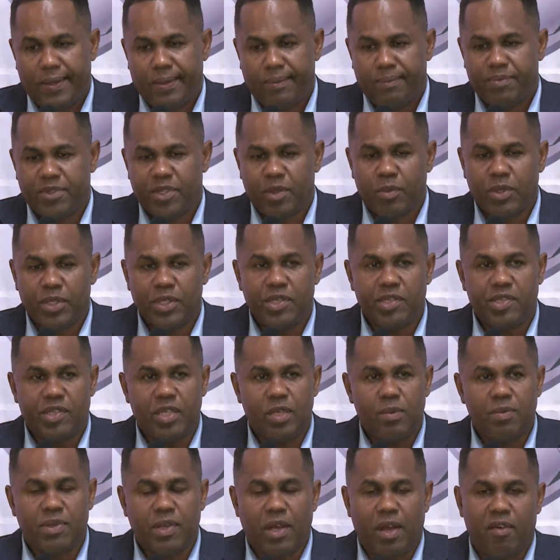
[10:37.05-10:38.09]
some of these
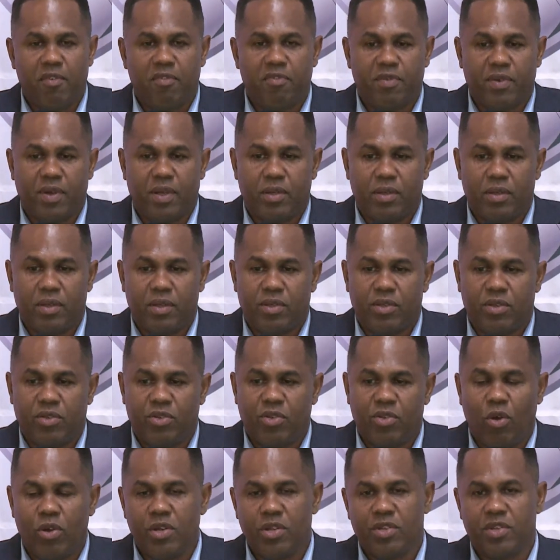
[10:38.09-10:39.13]
teams have
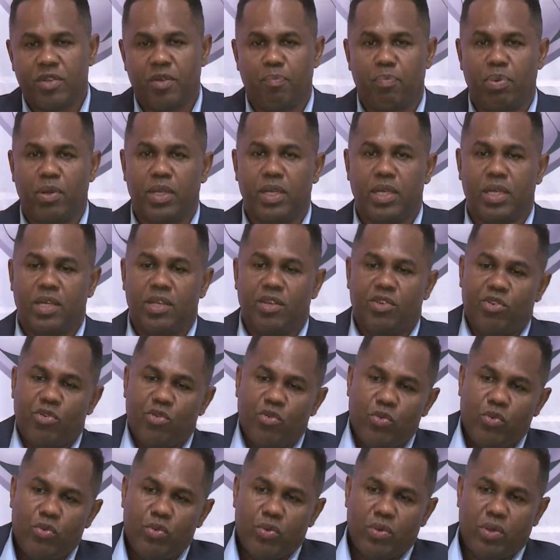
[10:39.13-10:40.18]
tons of players
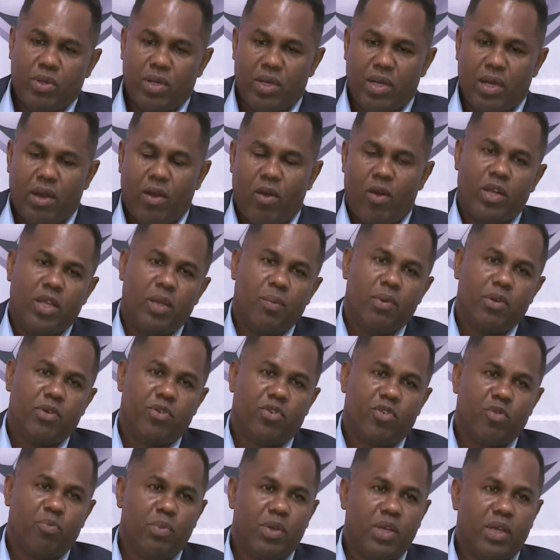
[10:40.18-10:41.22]
who are unable
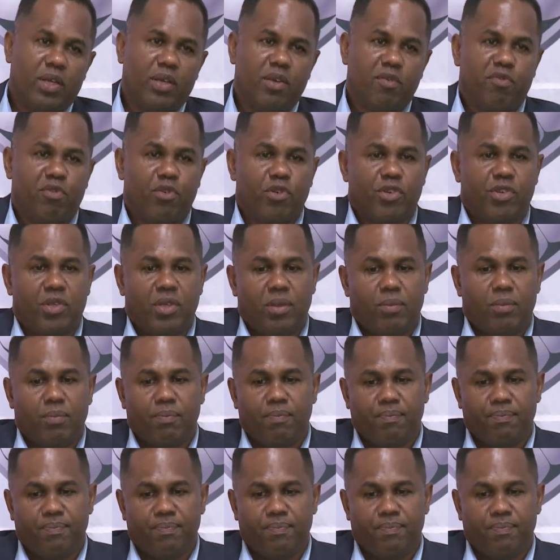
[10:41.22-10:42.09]
to make the first team.